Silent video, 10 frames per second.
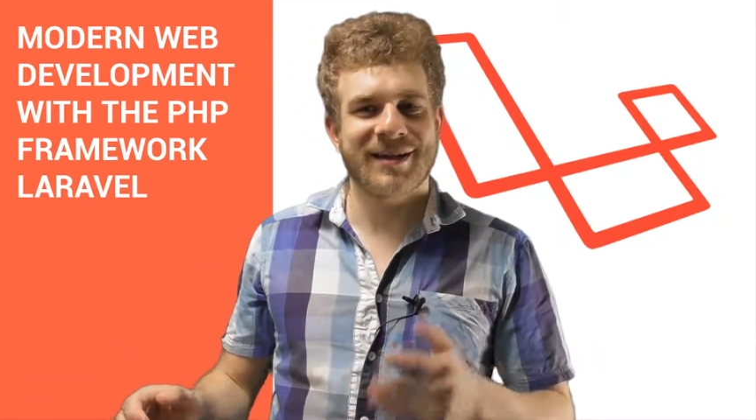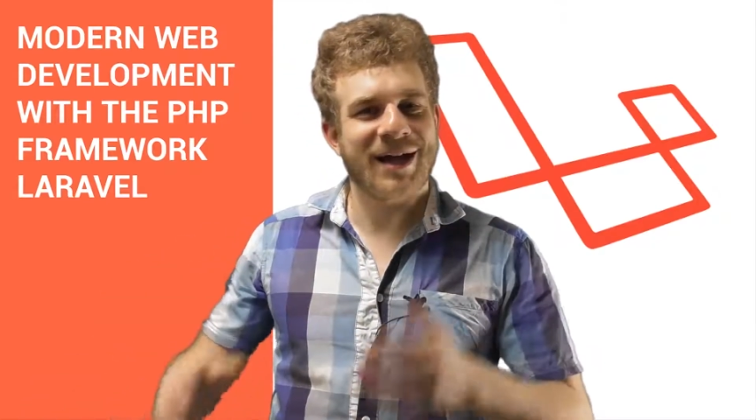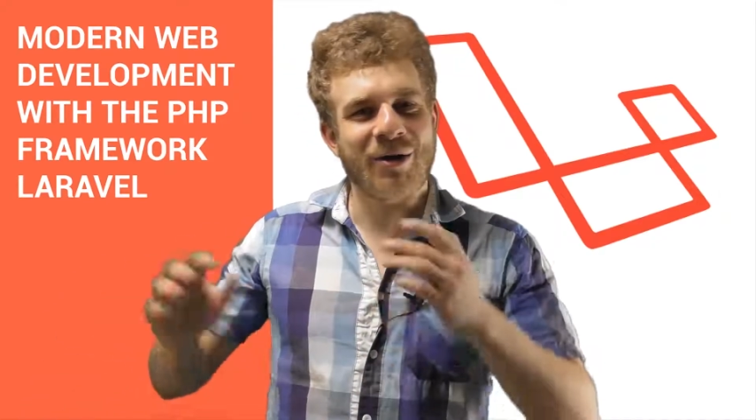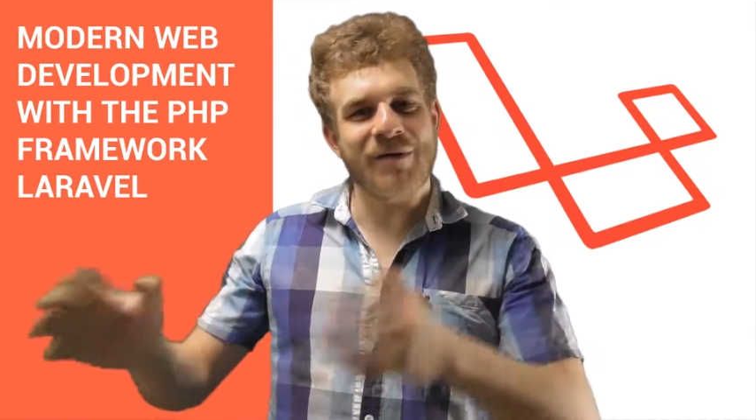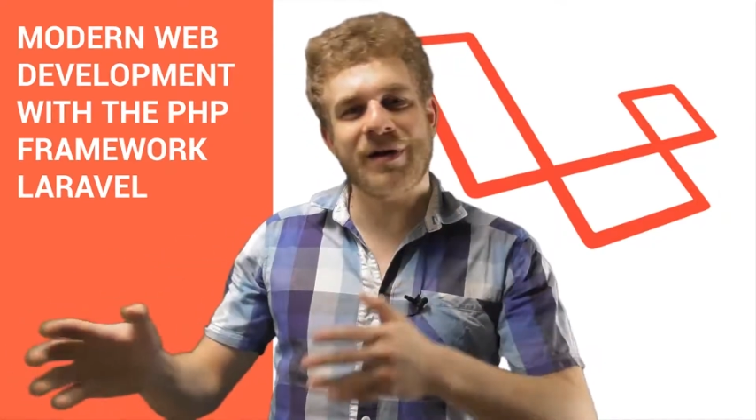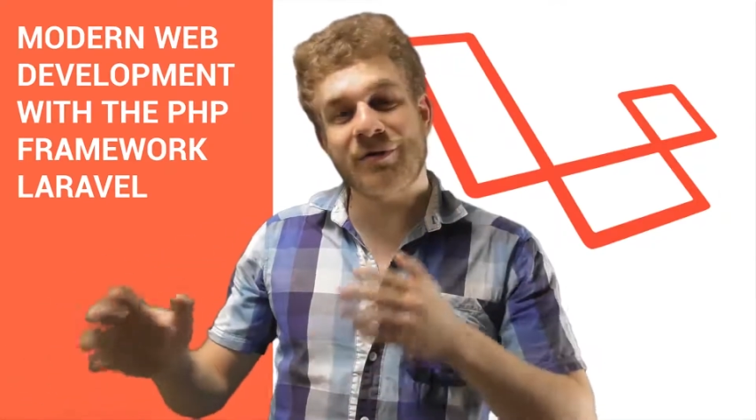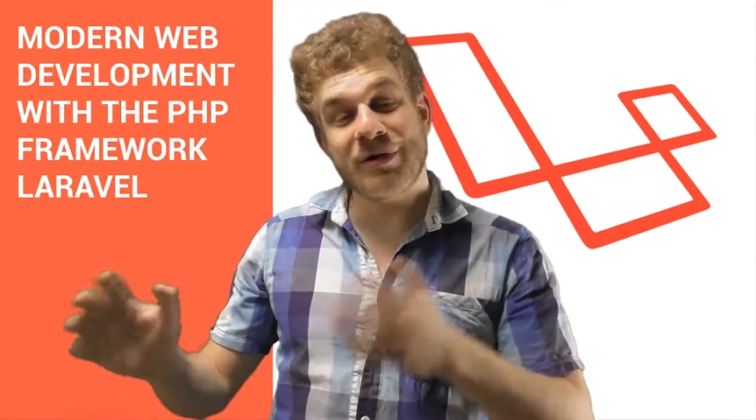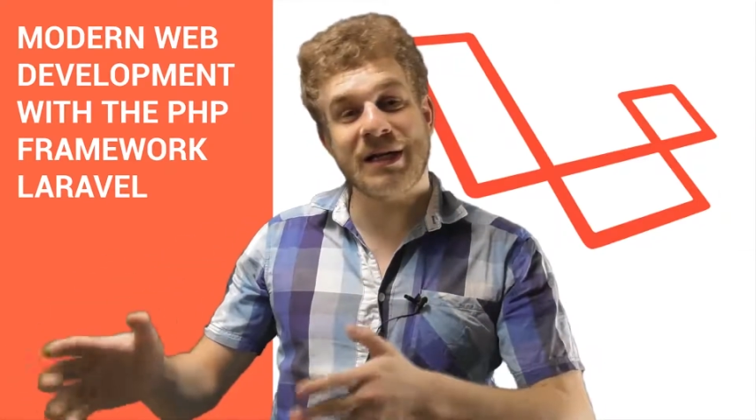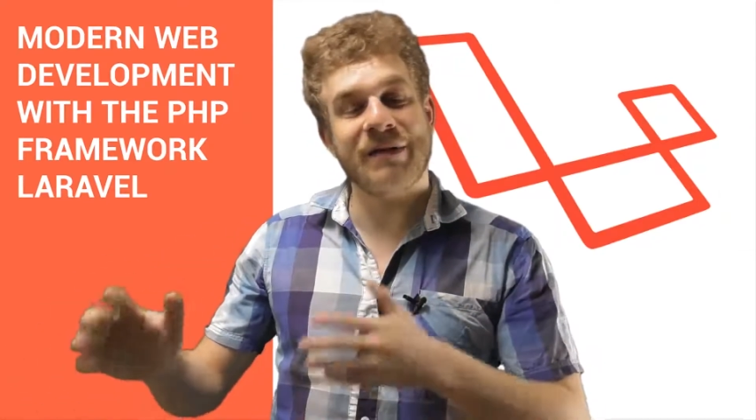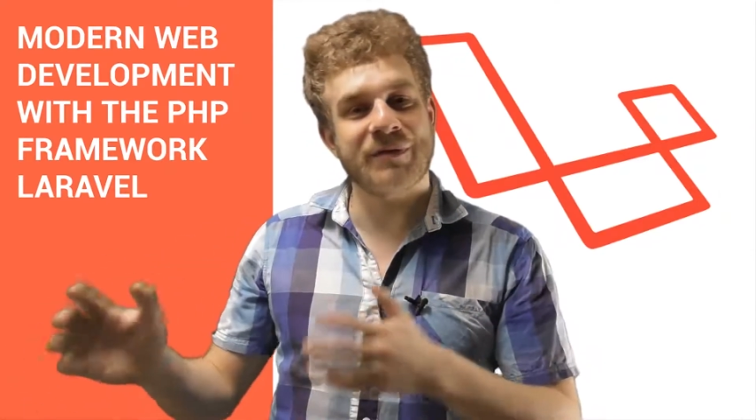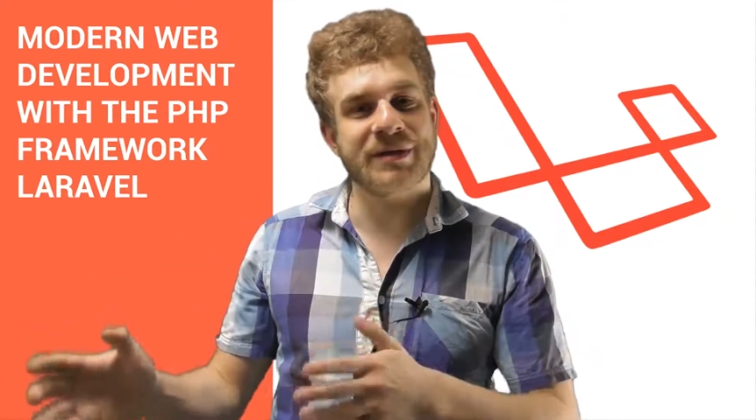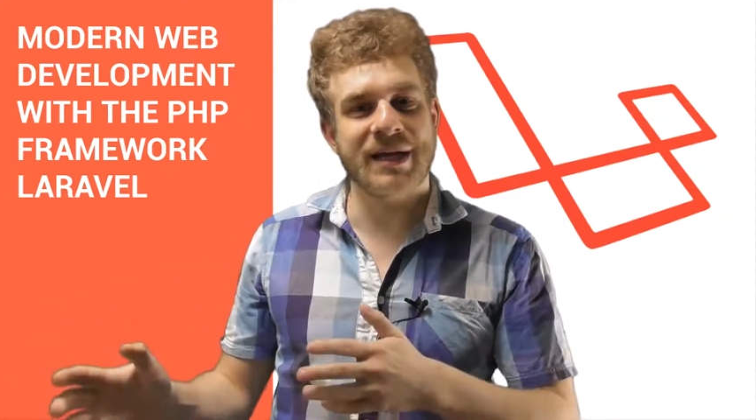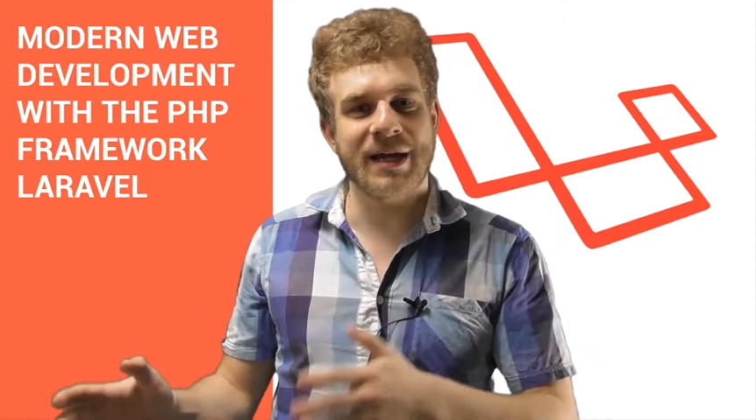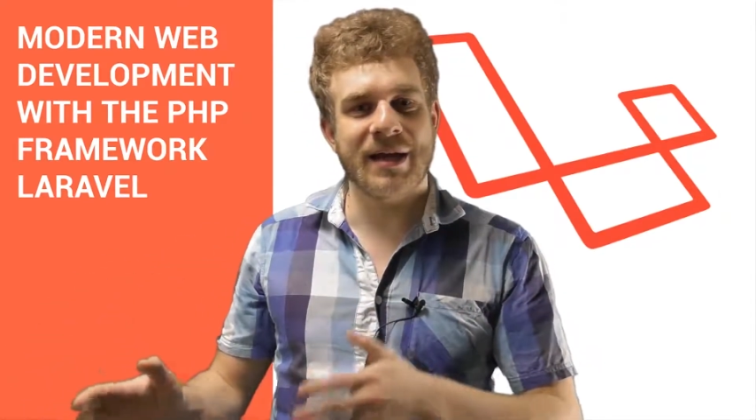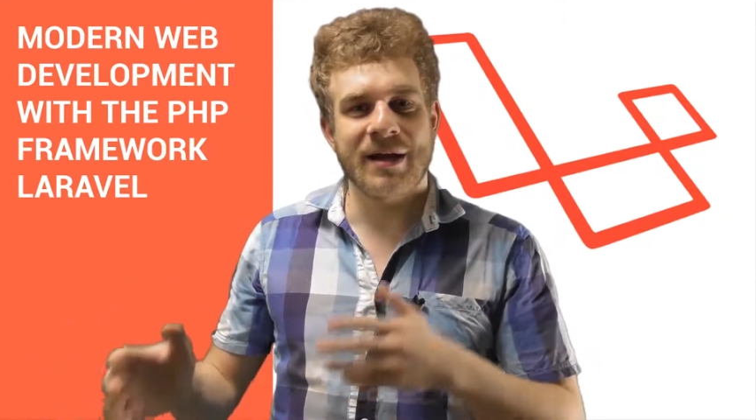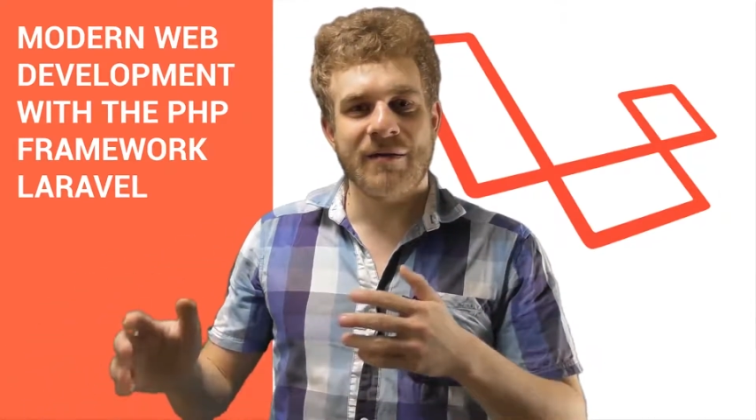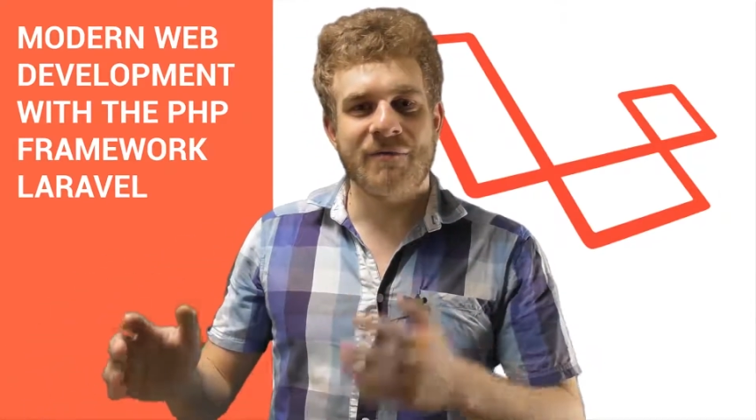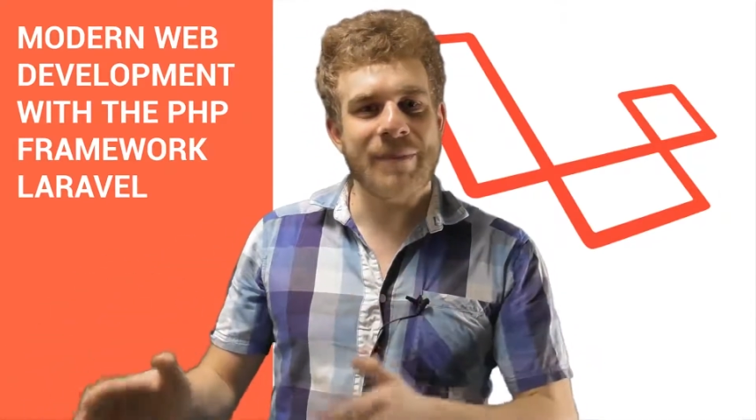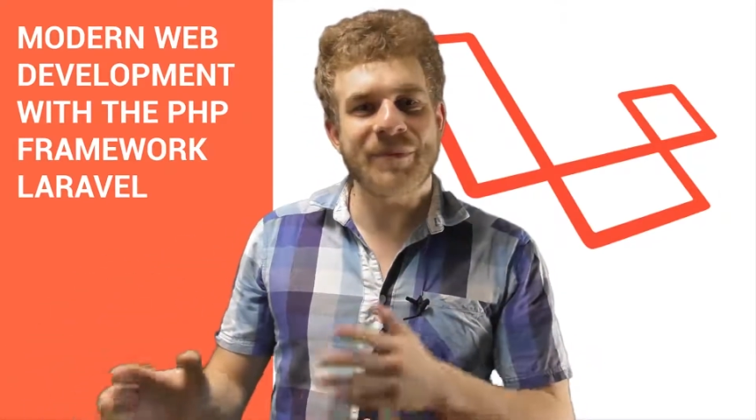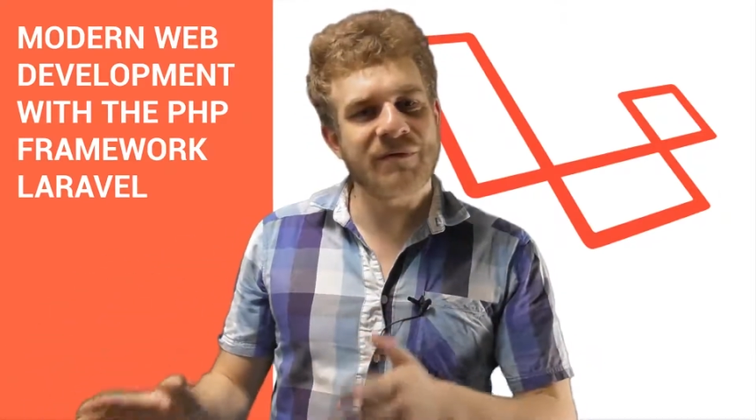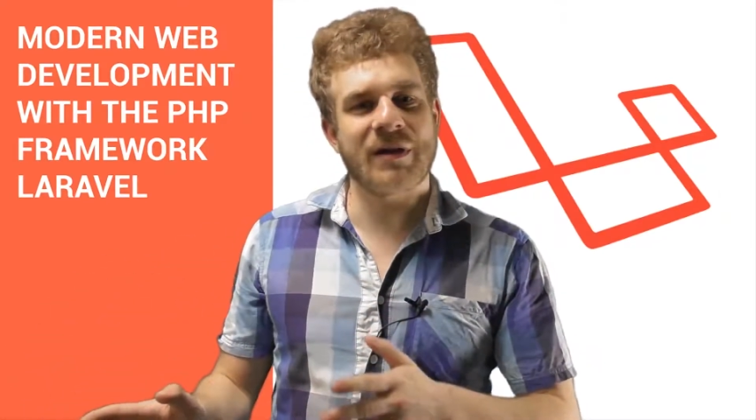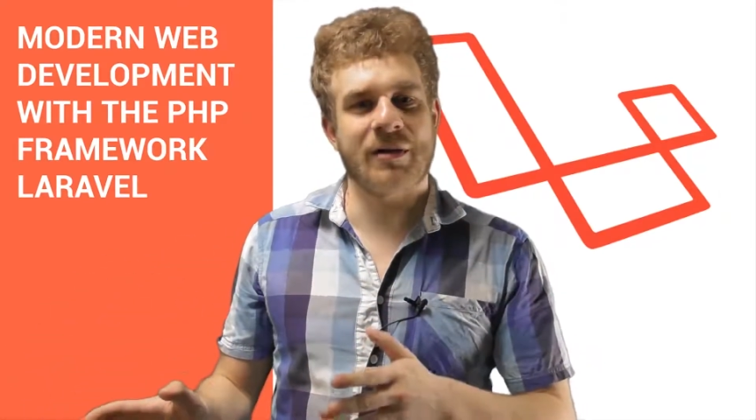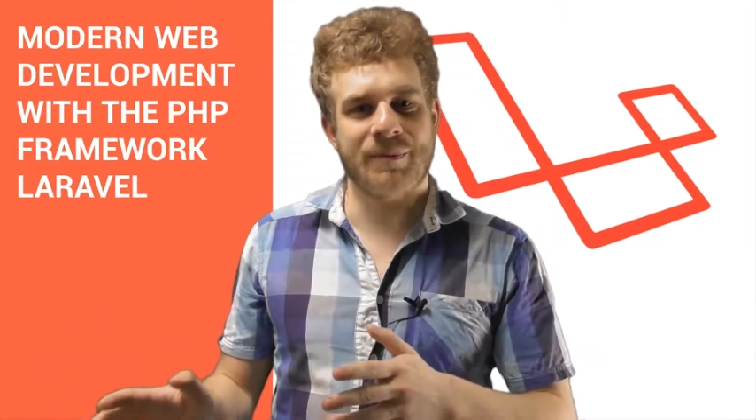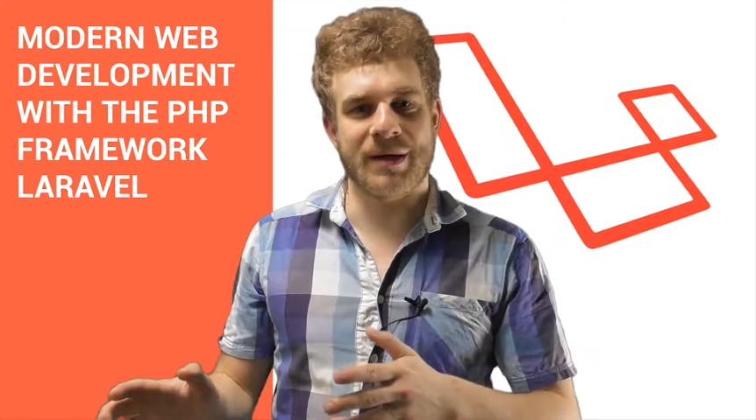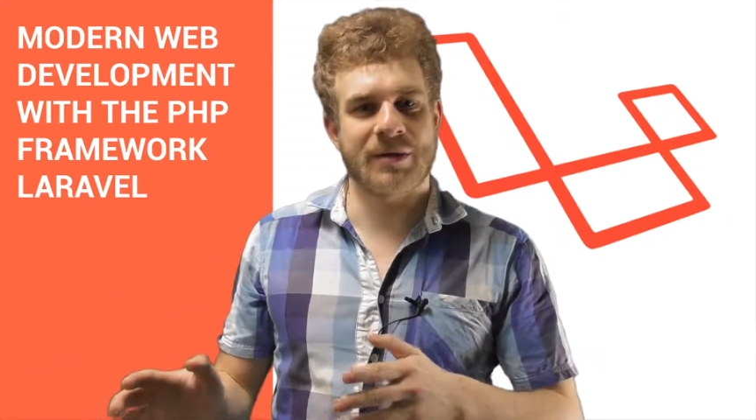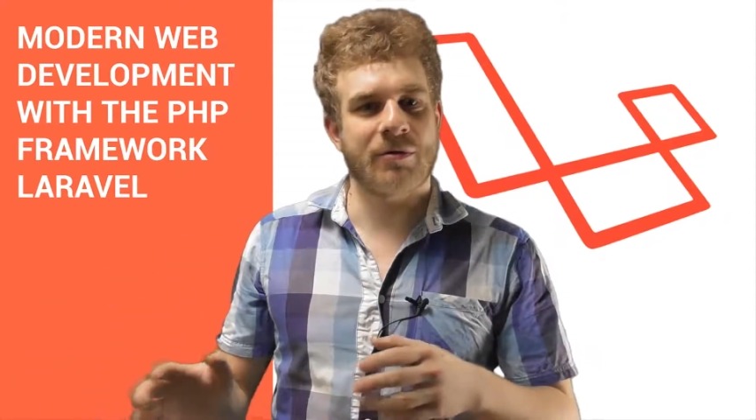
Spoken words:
However, I really have to say, web development